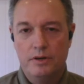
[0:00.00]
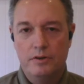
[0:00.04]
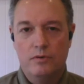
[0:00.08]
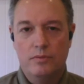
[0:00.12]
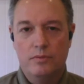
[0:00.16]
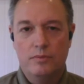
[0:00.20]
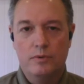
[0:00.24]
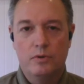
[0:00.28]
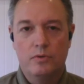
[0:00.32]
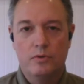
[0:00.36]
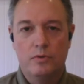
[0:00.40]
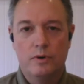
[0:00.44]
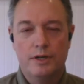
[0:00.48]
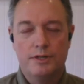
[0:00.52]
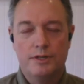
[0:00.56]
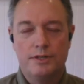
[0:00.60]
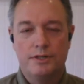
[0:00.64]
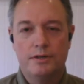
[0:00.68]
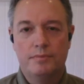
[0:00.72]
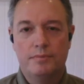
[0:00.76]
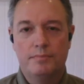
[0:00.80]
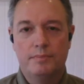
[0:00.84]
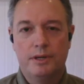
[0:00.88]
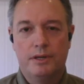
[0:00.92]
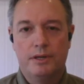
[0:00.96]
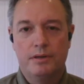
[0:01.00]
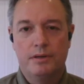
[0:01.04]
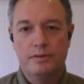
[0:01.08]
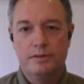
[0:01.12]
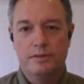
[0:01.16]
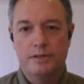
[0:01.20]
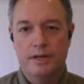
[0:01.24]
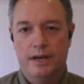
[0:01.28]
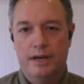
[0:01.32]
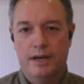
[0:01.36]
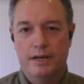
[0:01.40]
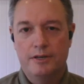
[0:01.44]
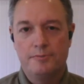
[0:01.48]
pretty normal question
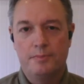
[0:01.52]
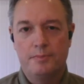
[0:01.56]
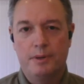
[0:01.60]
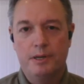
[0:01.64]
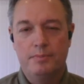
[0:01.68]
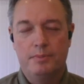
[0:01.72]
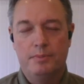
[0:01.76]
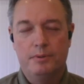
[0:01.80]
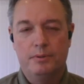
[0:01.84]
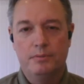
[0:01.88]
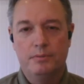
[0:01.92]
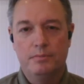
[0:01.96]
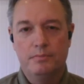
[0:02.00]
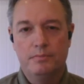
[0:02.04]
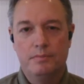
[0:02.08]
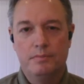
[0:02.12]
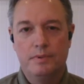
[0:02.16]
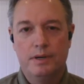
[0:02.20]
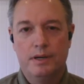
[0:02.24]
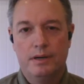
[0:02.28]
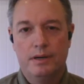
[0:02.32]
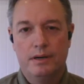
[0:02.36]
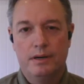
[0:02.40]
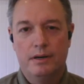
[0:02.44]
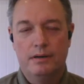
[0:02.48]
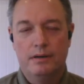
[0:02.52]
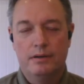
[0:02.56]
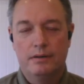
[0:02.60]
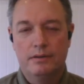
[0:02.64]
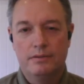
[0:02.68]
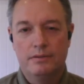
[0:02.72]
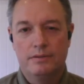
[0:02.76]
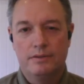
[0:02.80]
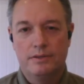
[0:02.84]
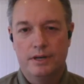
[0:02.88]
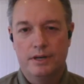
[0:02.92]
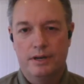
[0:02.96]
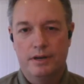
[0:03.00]
because as people
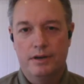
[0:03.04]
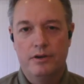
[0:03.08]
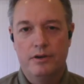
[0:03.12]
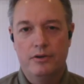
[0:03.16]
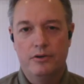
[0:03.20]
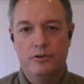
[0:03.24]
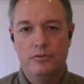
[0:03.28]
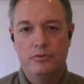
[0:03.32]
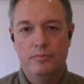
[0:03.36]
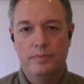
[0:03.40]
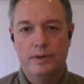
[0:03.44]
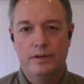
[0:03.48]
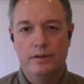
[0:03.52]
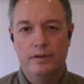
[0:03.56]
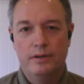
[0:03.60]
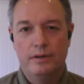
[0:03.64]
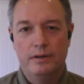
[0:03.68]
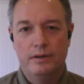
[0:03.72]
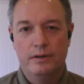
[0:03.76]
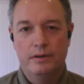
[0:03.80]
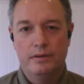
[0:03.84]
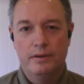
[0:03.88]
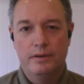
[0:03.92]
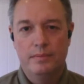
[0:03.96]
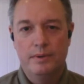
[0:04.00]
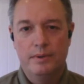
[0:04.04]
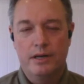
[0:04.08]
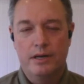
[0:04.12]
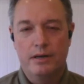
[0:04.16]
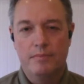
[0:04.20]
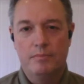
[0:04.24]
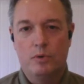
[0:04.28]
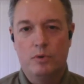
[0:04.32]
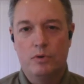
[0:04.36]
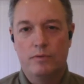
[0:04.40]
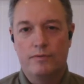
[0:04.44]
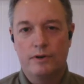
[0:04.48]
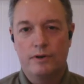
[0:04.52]
sit home and they
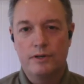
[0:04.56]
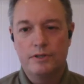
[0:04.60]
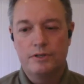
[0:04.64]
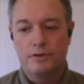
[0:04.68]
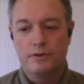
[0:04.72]
become more